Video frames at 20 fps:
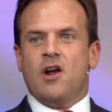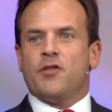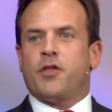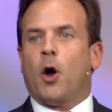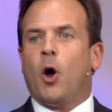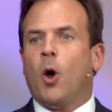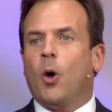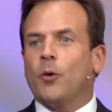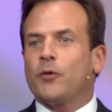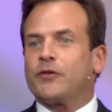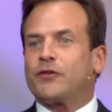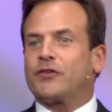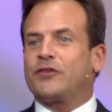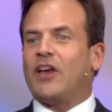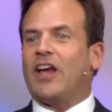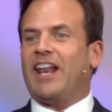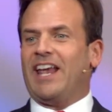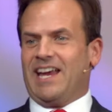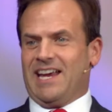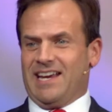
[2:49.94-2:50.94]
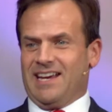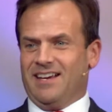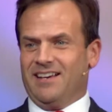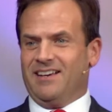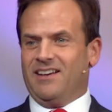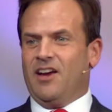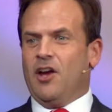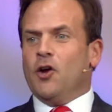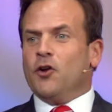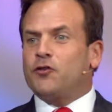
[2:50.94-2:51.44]
The whole city
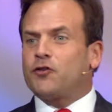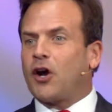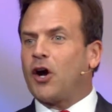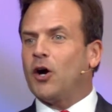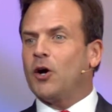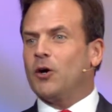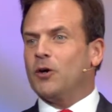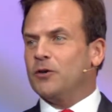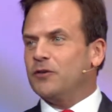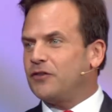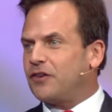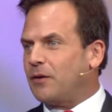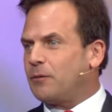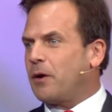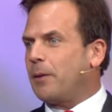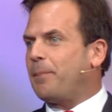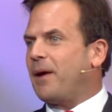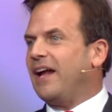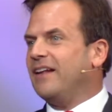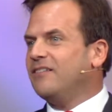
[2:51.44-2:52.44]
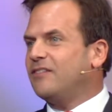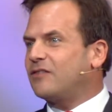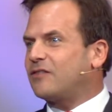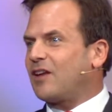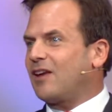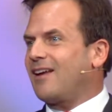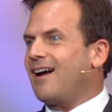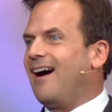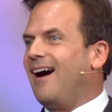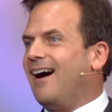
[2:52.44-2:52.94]
turns and repents
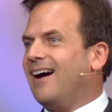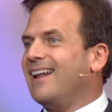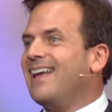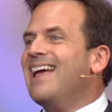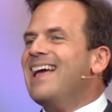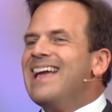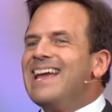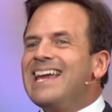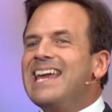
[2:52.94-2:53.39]
to God.